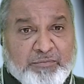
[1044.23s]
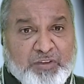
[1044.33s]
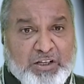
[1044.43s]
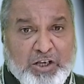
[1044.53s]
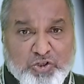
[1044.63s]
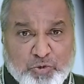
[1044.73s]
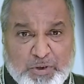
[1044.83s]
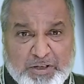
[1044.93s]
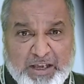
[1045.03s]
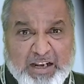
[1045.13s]
The
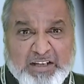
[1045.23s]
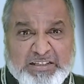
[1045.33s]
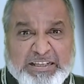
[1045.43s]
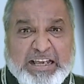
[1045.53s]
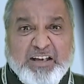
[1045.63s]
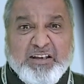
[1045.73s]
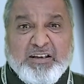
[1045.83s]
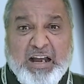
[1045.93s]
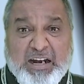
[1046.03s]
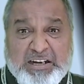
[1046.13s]
consumer can seek
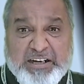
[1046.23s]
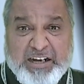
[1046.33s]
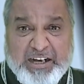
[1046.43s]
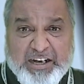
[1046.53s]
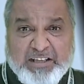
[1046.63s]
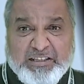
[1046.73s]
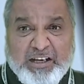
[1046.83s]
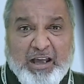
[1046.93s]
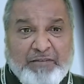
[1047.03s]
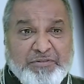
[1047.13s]
a
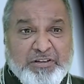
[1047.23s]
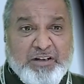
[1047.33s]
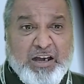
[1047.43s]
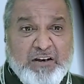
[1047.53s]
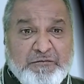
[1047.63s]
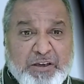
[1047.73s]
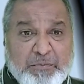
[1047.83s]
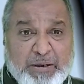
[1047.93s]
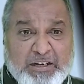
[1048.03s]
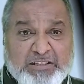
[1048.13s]
redressal after unfair
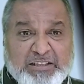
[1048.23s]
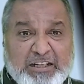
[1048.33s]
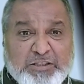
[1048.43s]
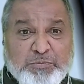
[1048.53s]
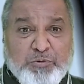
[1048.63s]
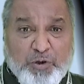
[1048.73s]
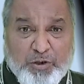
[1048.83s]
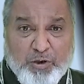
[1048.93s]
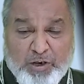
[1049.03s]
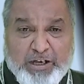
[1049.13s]
practice, that is, poor
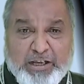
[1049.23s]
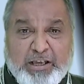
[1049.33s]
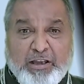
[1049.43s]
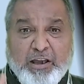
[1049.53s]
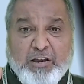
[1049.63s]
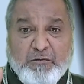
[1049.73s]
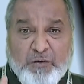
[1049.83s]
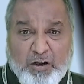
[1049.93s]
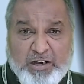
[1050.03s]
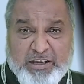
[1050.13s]
quality,
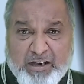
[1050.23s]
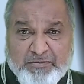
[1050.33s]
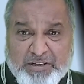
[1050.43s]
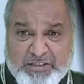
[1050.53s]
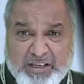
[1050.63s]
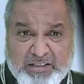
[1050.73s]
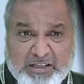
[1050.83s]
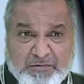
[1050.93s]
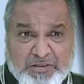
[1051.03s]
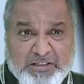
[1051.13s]
faulty after sale
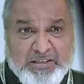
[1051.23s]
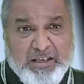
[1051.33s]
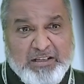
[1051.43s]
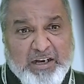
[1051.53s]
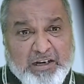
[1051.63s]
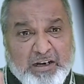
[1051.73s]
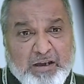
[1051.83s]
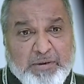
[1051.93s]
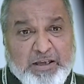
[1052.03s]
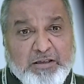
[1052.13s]
services,
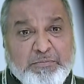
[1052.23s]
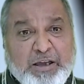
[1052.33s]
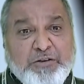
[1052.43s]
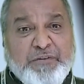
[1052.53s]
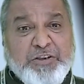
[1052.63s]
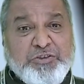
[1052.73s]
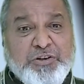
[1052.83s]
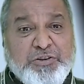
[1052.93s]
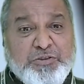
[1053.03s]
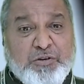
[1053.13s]
etc., by the
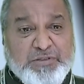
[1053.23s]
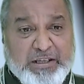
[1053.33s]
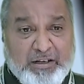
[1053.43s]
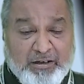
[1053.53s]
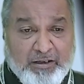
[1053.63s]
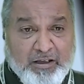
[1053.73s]
manufacturers or seller.